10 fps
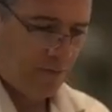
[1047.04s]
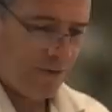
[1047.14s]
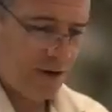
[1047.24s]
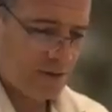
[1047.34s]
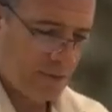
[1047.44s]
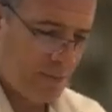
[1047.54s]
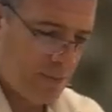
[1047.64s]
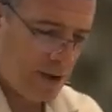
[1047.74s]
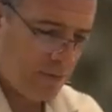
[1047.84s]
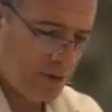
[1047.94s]
follows Rabbi
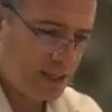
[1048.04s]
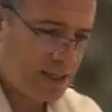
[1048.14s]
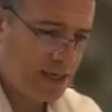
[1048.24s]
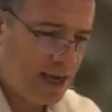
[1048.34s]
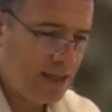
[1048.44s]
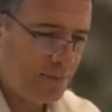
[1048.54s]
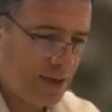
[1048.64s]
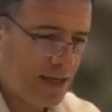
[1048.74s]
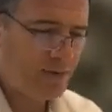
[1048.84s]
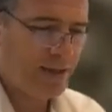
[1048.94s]
Meir with a Tanai that
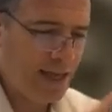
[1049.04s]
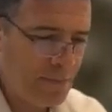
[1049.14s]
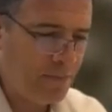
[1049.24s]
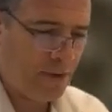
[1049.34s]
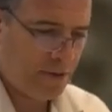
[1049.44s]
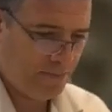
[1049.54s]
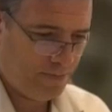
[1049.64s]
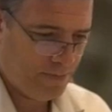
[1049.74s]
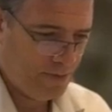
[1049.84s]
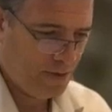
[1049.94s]
begins with im.
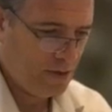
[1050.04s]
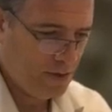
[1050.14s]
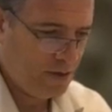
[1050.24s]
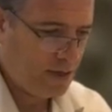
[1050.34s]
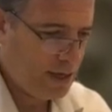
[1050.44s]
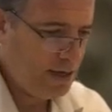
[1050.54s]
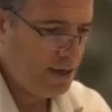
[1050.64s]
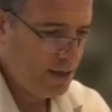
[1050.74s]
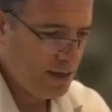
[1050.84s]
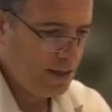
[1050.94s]

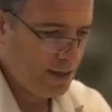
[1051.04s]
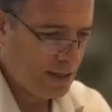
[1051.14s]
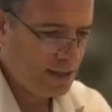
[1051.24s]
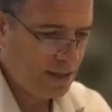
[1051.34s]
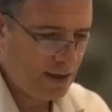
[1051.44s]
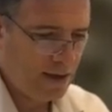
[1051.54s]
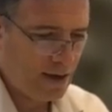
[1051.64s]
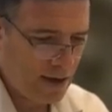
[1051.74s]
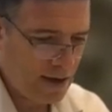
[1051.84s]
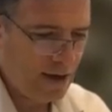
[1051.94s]
Okay, that
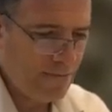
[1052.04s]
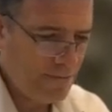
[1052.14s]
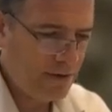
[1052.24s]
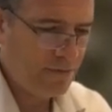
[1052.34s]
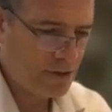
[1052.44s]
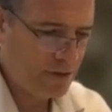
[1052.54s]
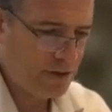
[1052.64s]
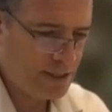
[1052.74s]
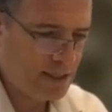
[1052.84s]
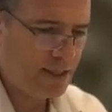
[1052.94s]
if they will do
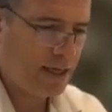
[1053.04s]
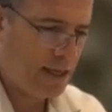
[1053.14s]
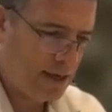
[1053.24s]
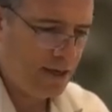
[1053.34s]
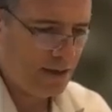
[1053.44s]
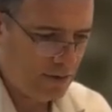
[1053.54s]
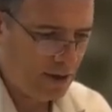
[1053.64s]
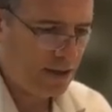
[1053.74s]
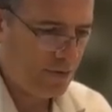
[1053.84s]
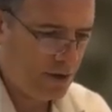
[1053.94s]
us, then
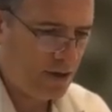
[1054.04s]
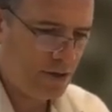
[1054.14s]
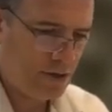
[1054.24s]
right, then you've got it.